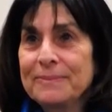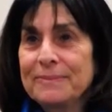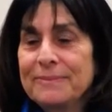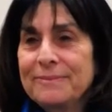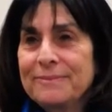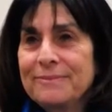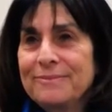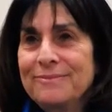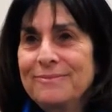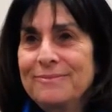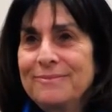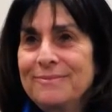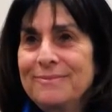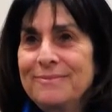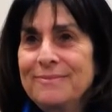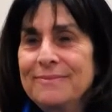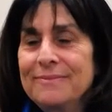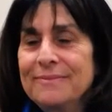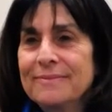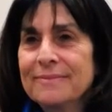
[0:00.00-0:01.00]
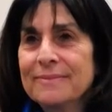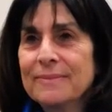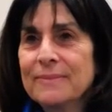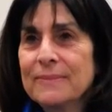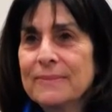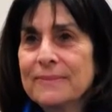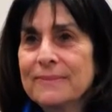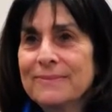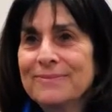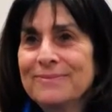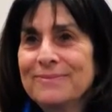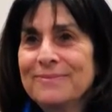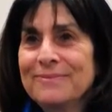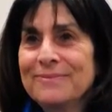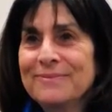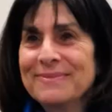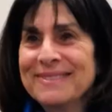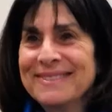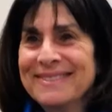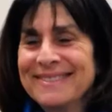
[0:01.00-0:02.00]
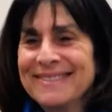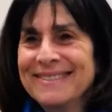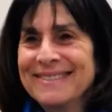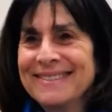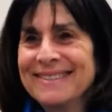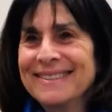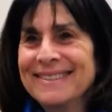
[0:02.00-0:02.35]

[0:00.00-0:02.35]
No one is speaking in this clip.